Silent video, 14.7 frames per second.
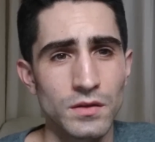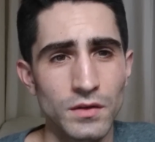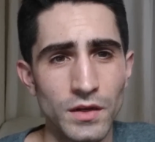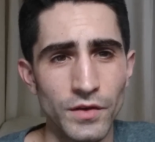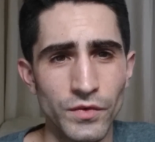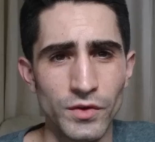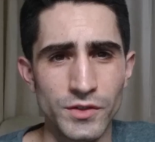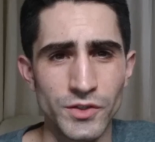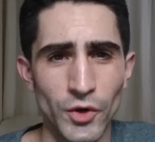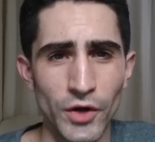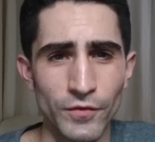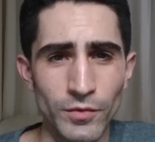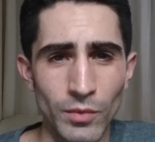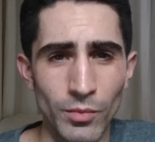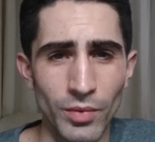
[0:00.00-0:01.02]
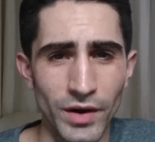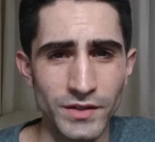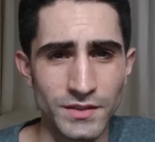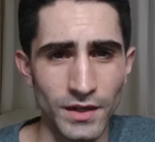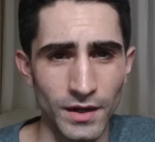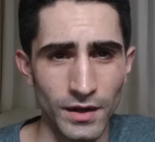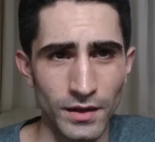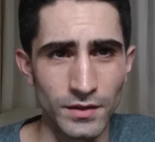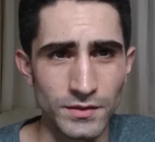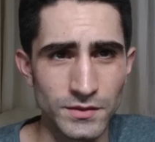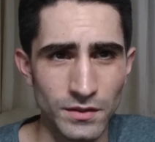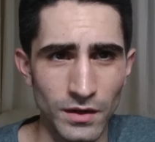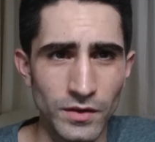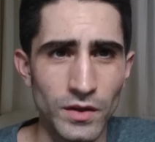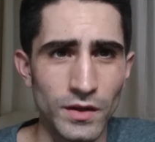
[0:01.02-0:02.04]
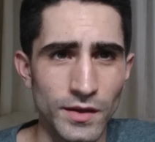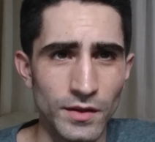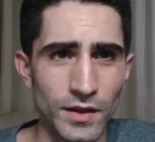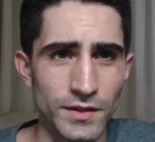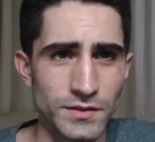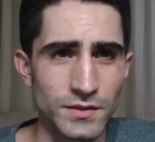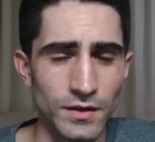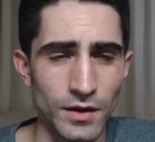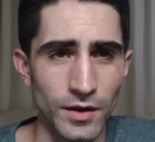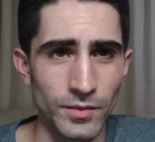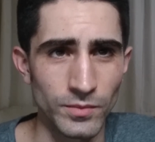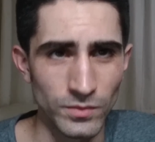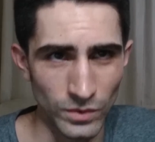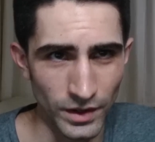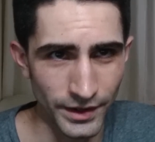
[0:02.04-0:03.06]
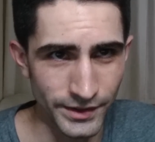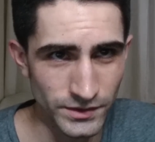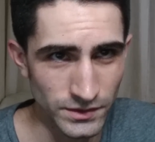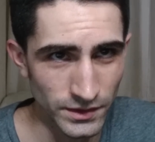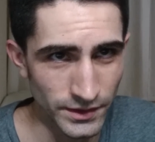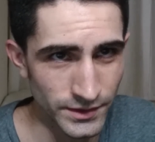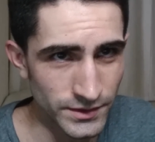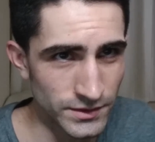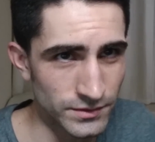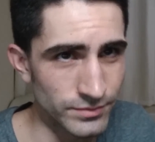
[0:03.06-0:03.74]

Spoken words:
If you're starting from a buzzed head, it's going to take you less time. Why is this?